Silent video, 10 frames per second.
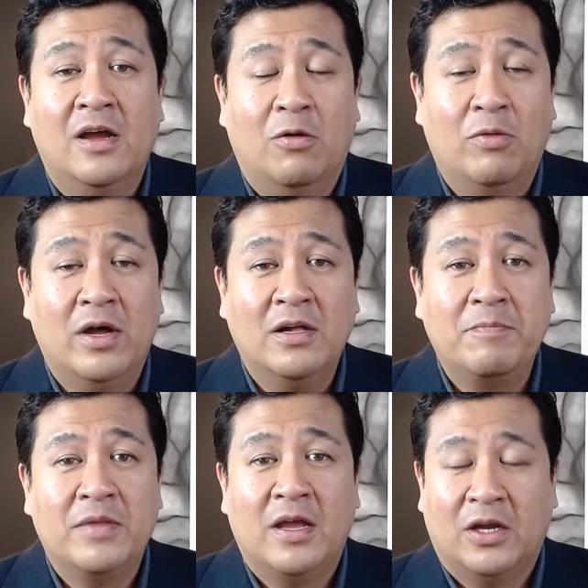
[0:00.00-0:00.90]
Well,
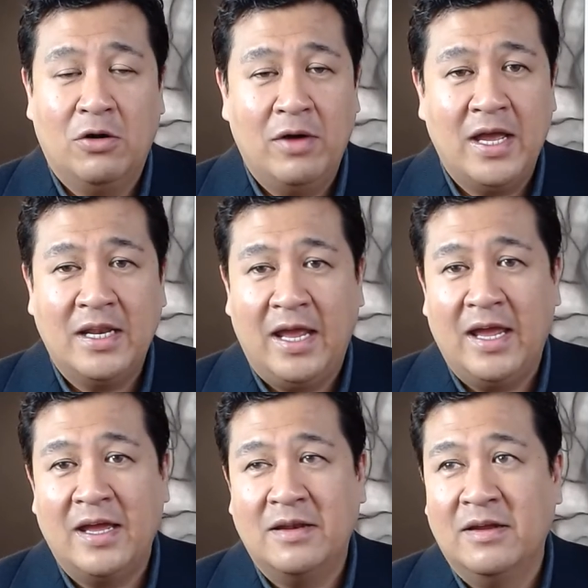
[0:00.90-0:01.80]
go ahead
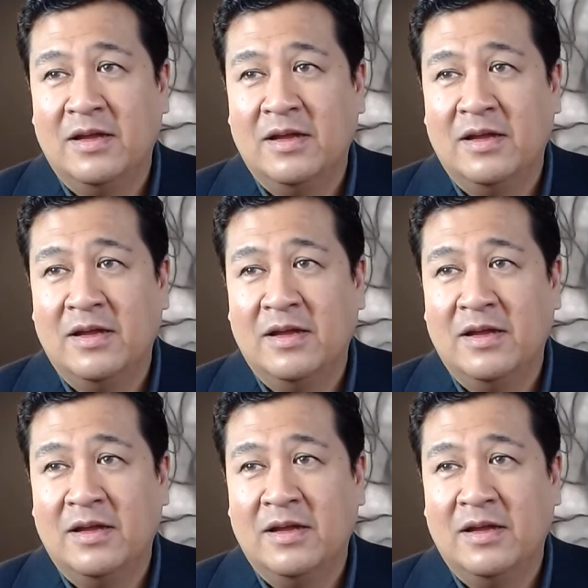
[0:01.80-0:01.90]
and